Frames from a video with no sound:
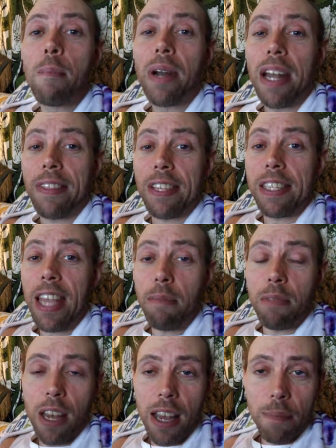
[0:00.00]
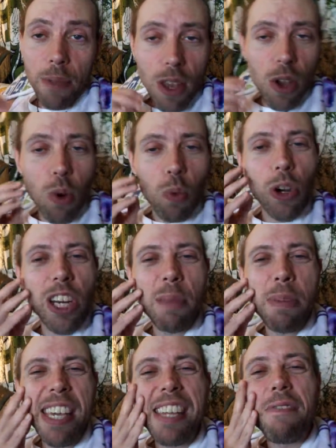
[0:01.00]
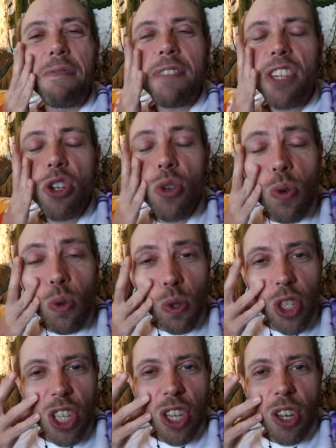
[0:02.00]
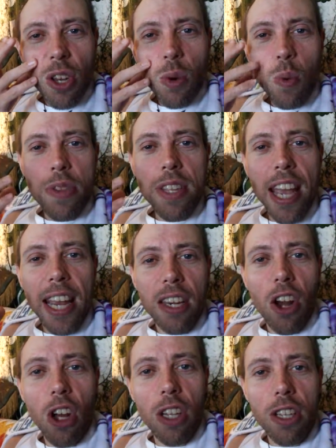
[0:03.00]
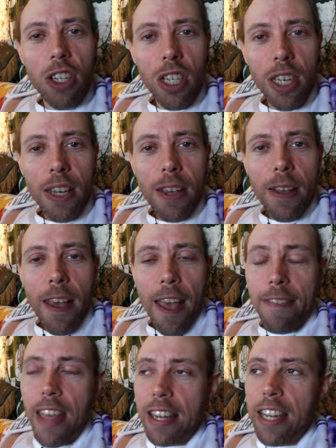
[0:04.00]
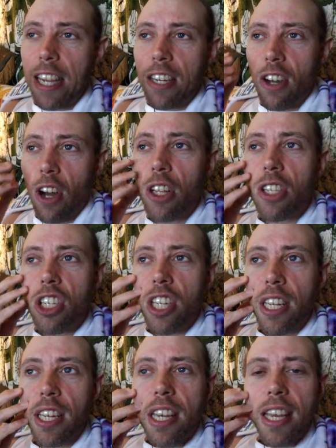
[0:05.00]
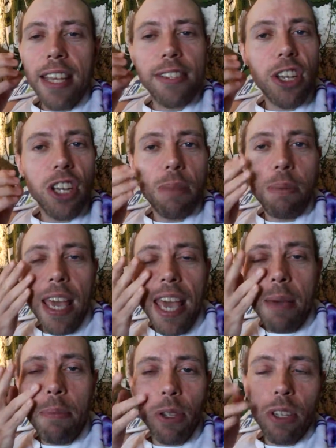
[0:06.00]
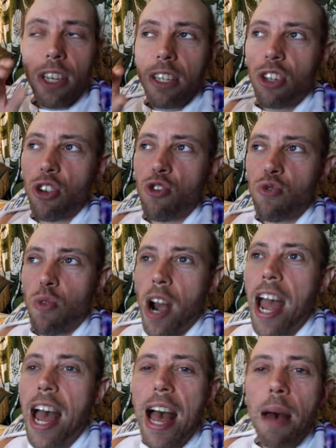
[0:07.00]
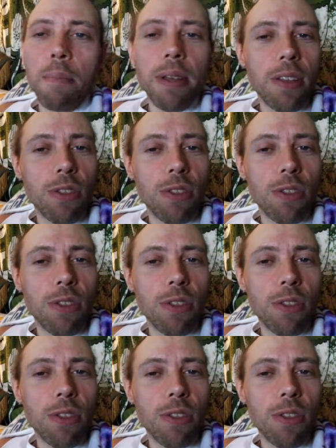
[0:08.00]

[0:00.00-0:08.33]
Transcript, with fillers: But at the same time, we're going to be infused with technology. And that technology is going to be able to grab